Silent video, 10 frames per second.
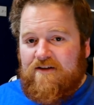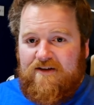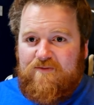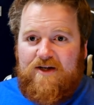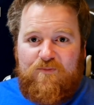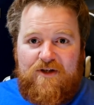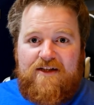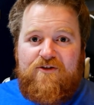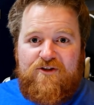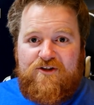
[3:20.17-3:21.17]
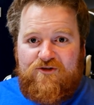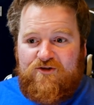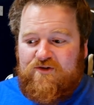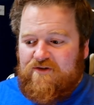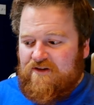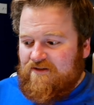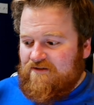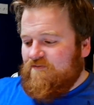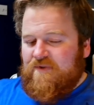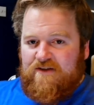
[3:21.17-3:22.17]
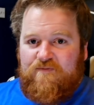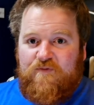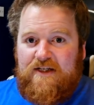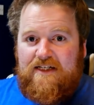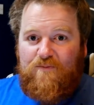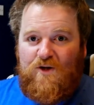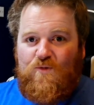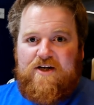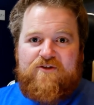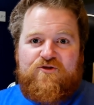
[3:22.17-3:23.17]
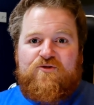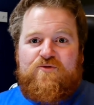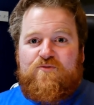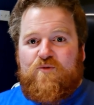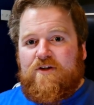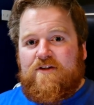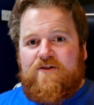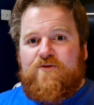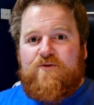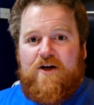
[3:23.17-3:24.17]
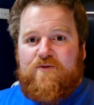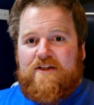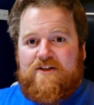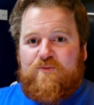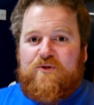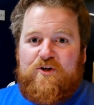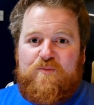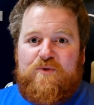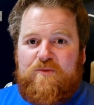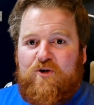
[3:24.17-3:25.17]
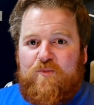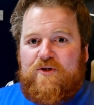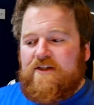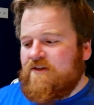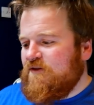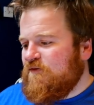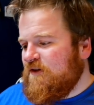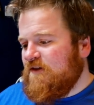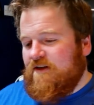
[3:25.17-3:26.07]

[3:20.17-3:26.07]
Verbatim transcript: like I'm, I'm literally just like like feeling my way through what to do, how to set up a company properly and stuff like